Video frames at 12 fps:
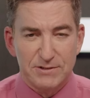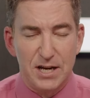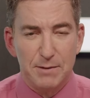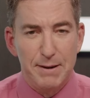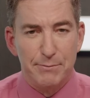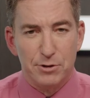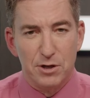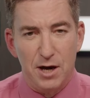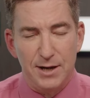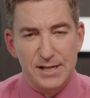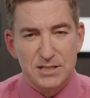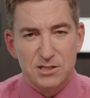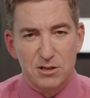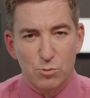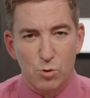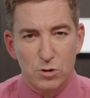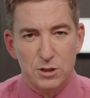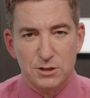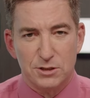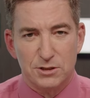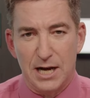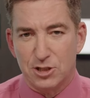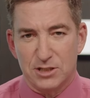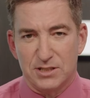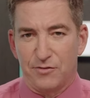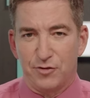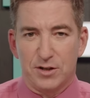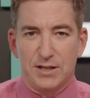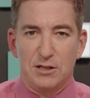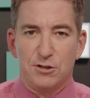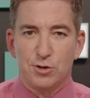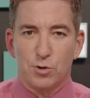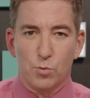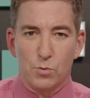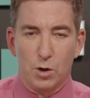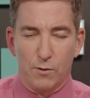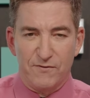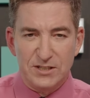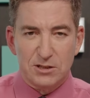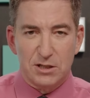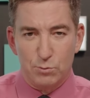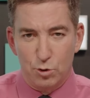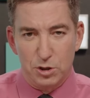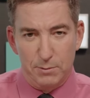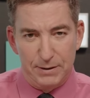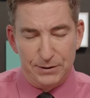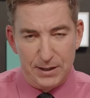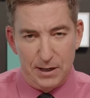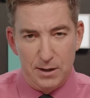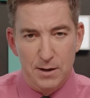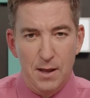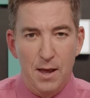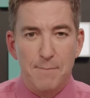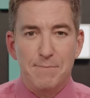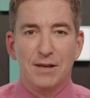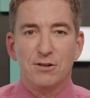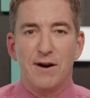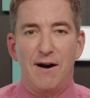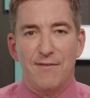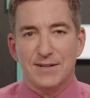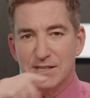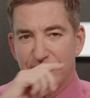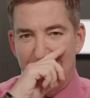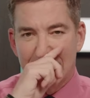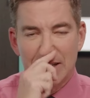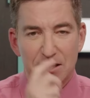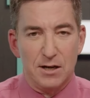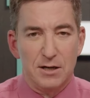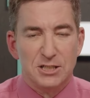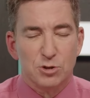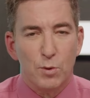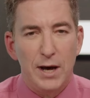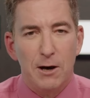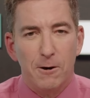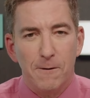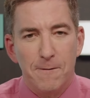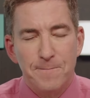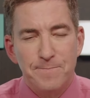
of sending people to unnecessary wars, not just that they're killed or, or physically wounded, but their mental health is affected as well.